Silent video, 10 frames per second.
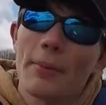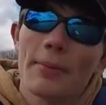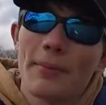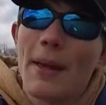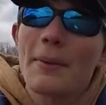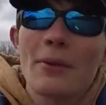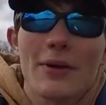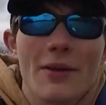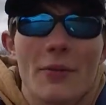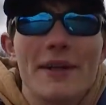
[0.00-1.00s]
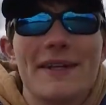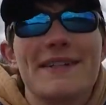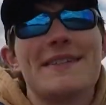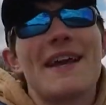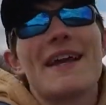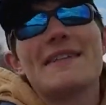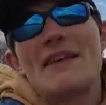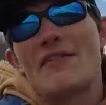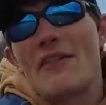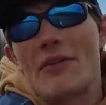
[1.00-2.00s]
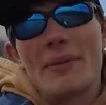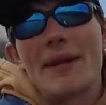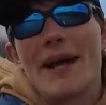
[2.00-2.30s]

Maybe one of the windiest days I've ever been